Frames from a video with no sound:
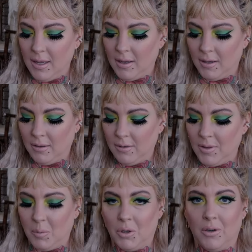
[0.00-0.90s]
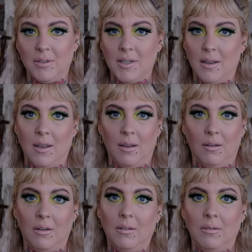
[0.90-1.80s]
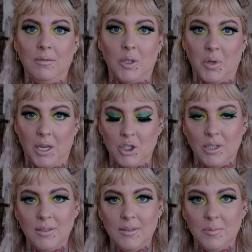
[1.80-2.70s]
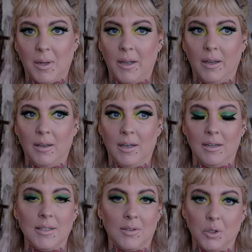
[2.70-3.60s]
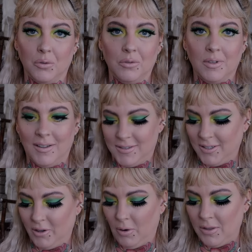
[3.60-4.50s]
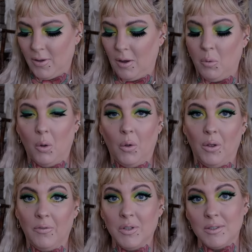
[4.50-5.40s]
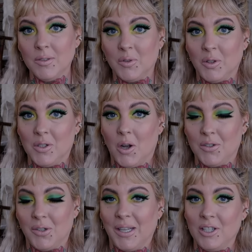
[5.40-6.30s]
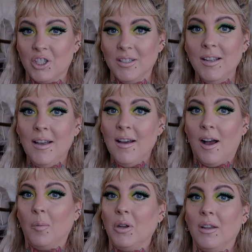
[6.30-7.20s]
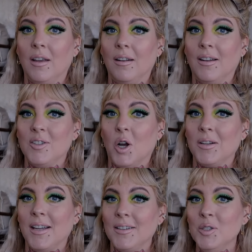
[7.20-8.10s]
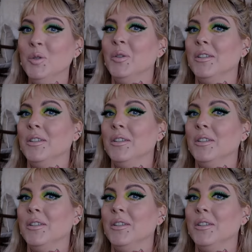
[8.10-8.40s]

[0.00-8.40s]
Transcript: And they were taking donations by getting tattooed. And so I thought, well, if this is for a dog donation, I'm gonna get a dog tattoo.